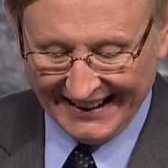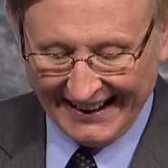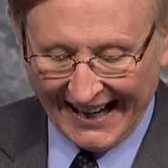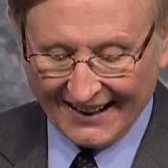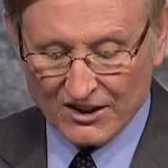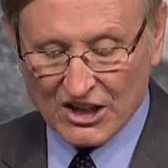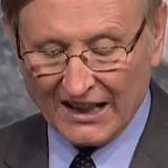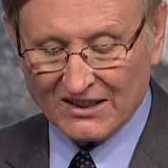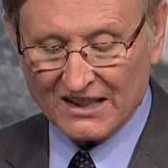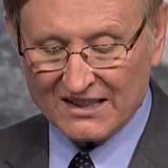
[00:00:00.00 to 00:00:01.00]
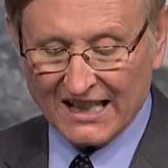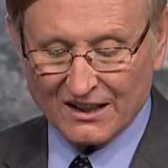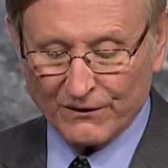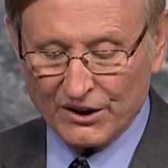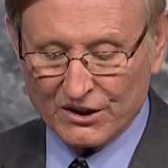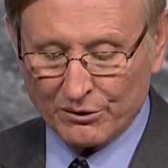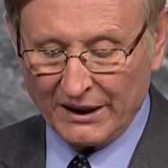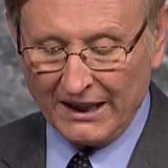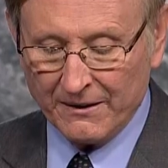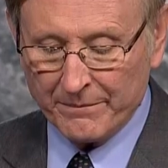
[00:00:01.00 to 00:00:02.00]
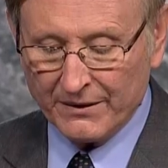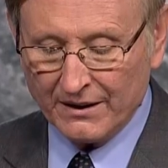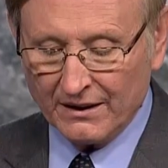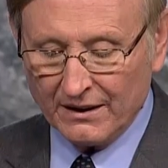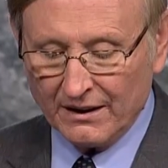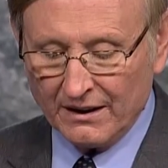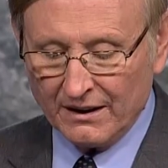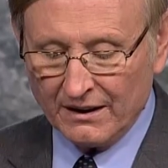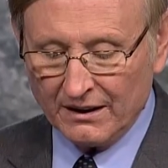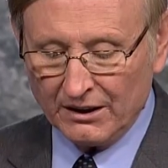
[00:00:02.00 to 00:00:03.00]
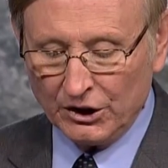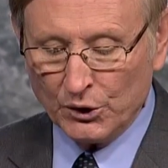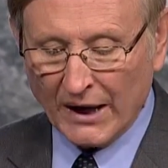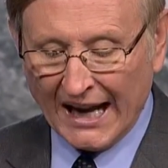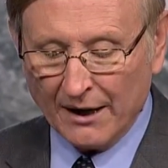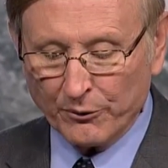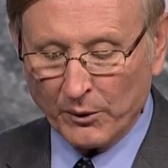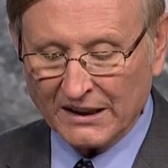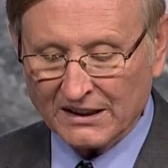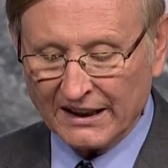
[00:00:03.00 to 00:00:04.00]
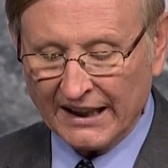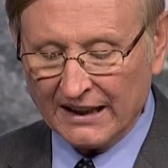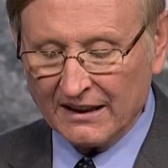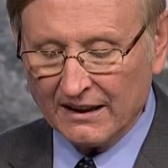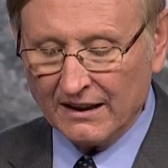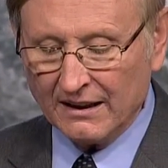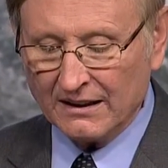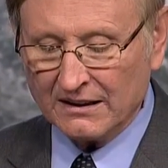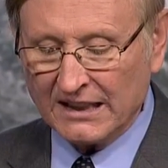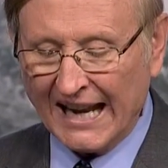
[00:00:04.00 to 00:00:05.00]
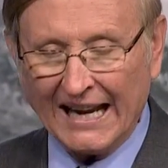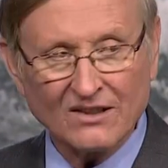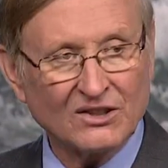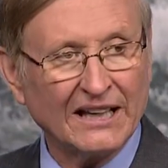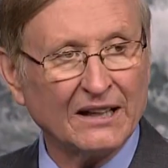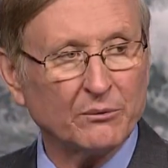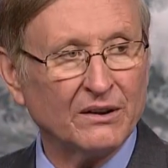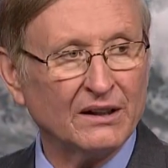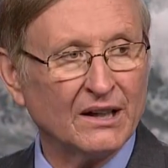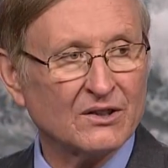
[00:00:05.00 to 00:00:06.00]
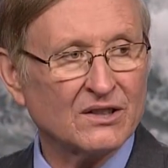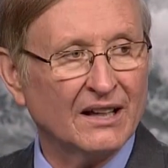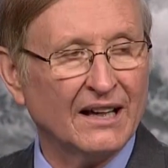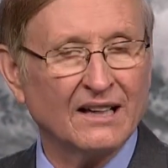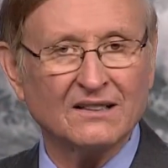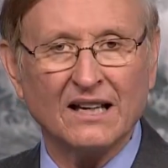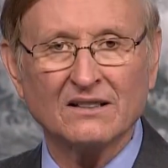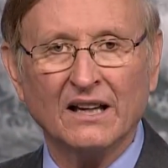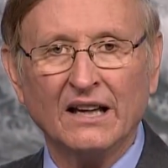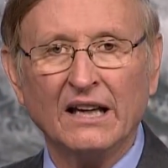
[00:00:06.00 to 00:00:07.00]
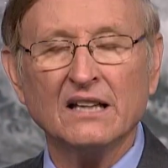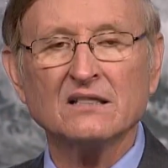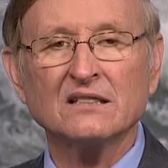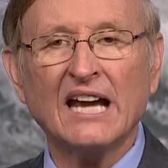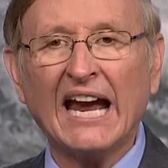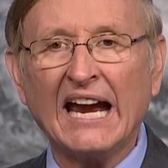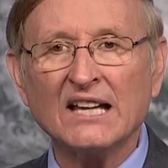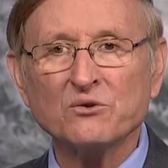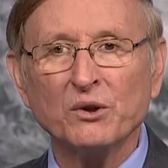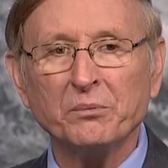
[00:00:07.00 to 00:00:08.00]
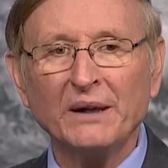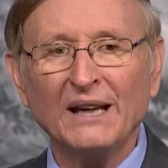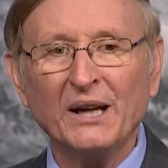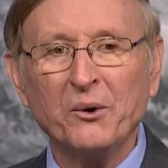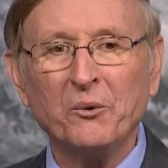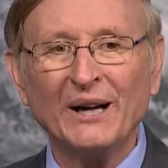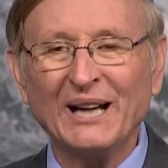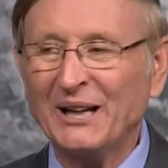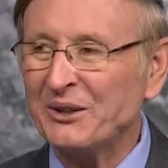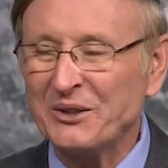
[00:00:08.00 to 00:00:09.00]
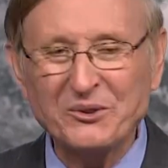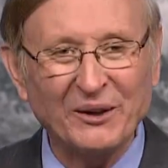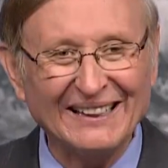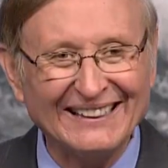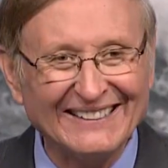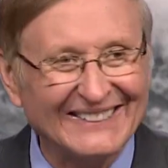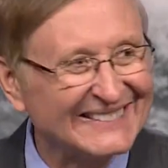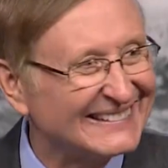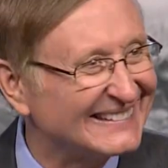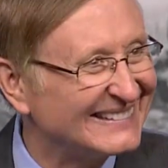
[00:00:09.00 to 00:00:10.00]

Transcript: And in Genesis 6 verse 3 you have once again days linked with years. It says his days will be 120 years.